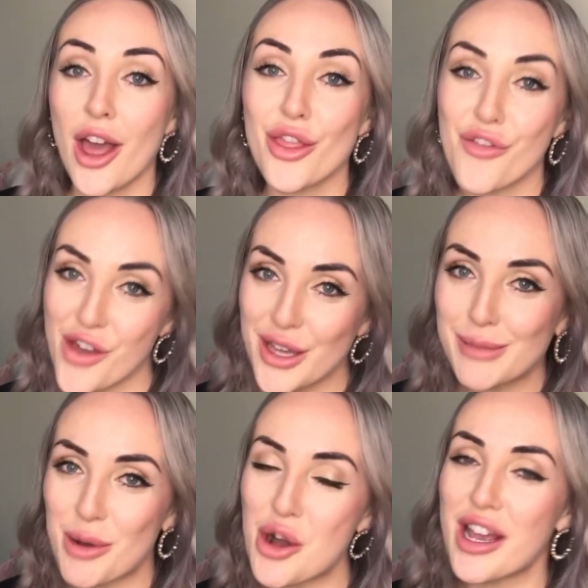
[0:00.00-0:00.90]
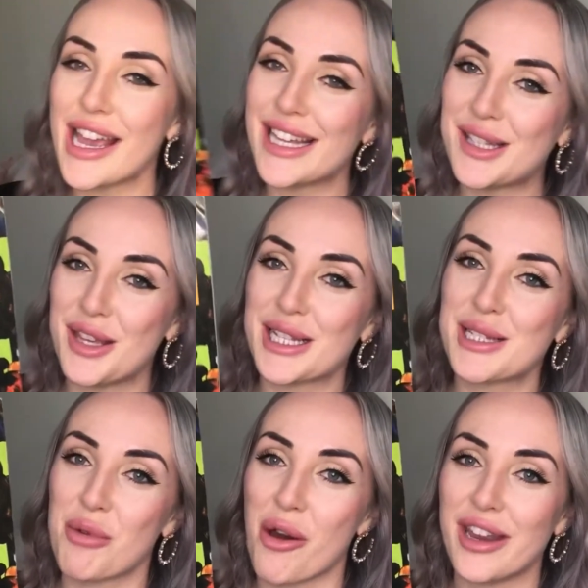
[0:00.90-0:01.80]
The first book is this
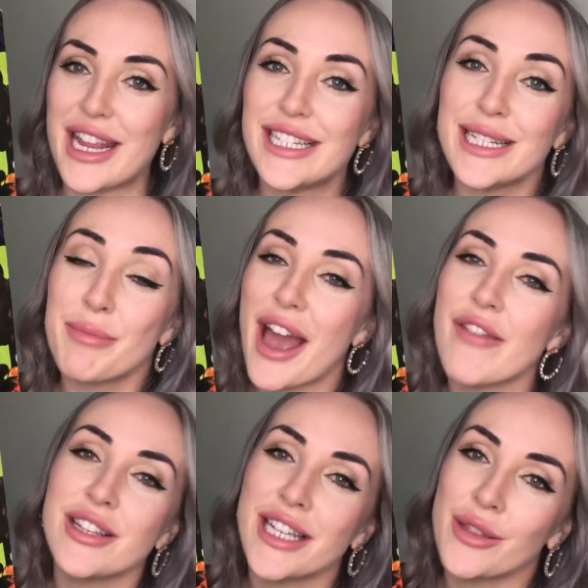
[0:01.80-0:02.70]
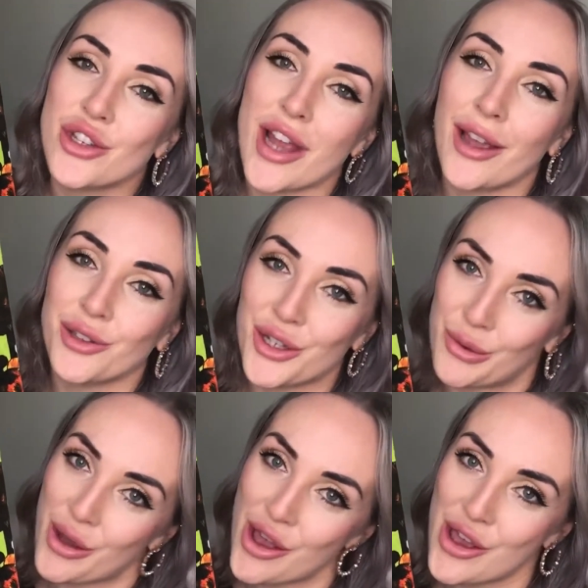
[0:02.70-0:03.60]
one. It is Parenting the Child Who
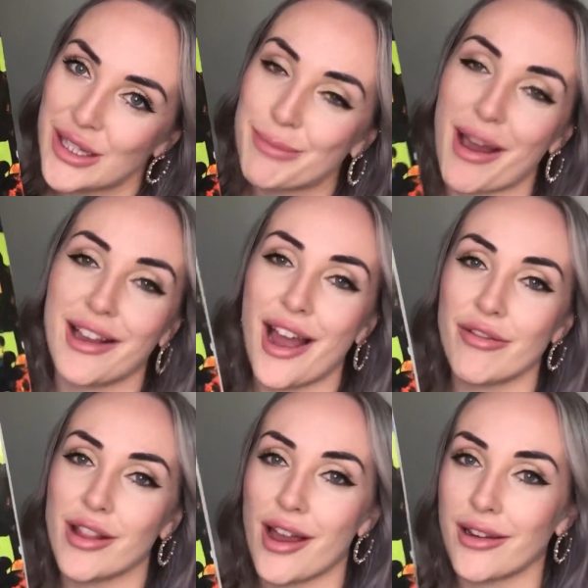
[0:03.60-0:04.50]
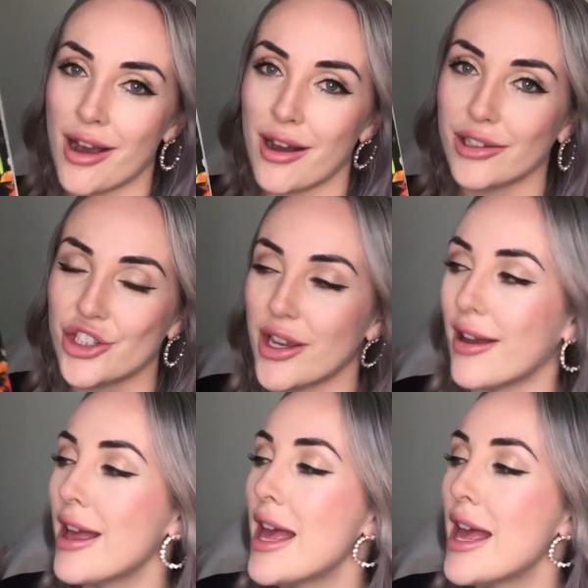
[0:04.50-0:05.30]
Hurts by Caroline Archer.